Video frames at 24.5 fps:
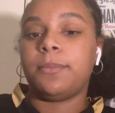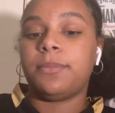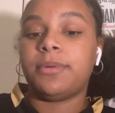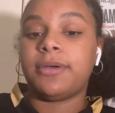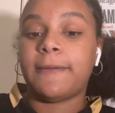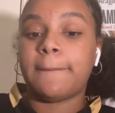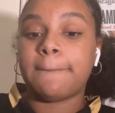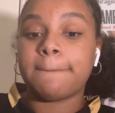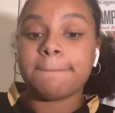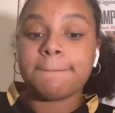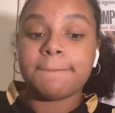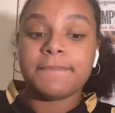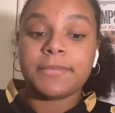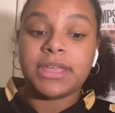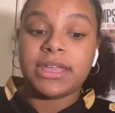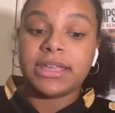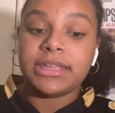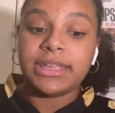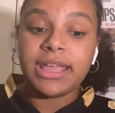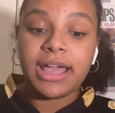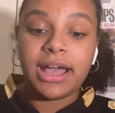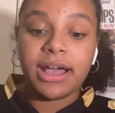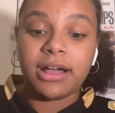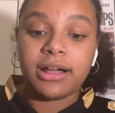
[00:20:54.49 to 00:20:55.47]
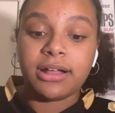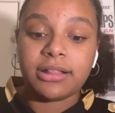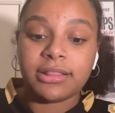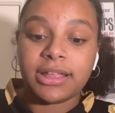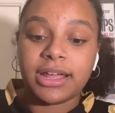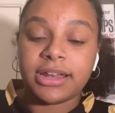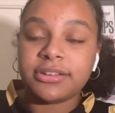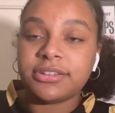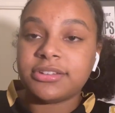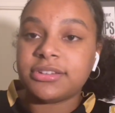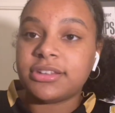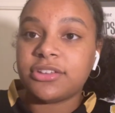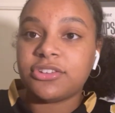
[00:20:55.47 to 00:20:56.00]
But yeah, a
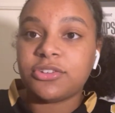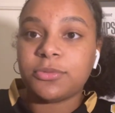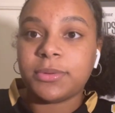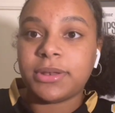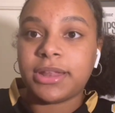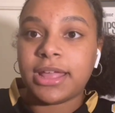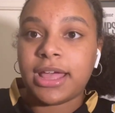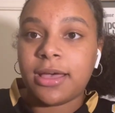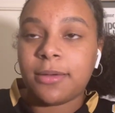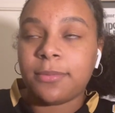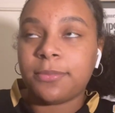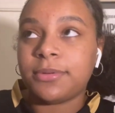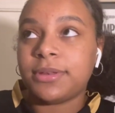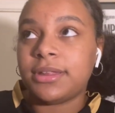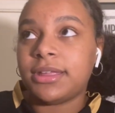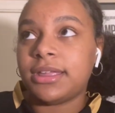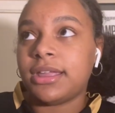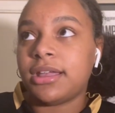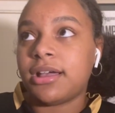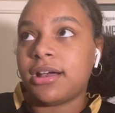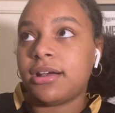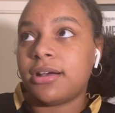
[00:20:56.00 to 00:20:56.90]
lot of stuff's been happening.